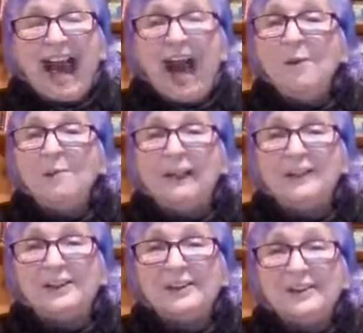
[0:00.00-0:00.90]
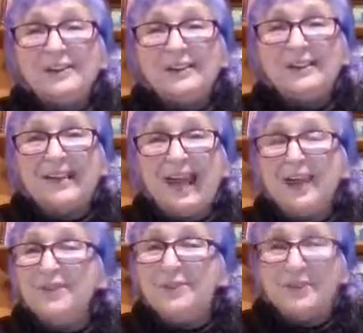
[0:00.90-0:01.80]
how much
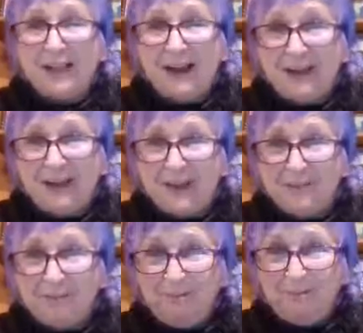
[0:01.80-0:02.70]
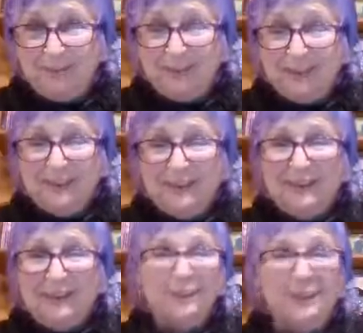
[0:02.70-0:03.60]
saved time
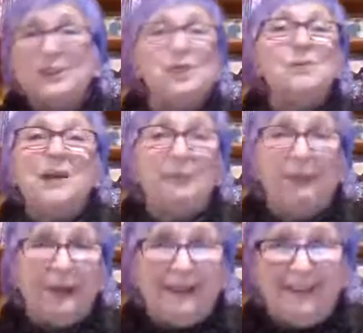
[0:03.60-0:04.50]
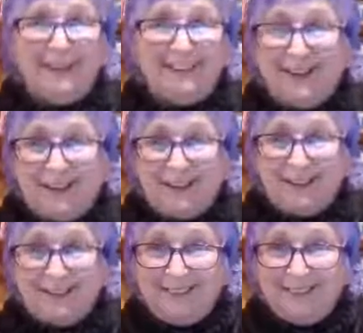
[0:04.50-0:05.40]
would you be putting in
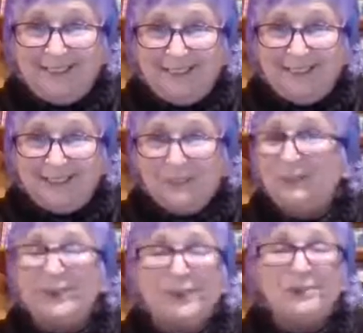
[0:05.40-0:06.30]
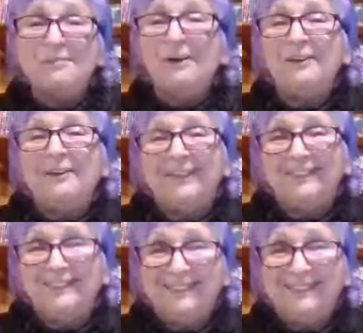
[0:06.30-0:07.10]
there for tomorrow?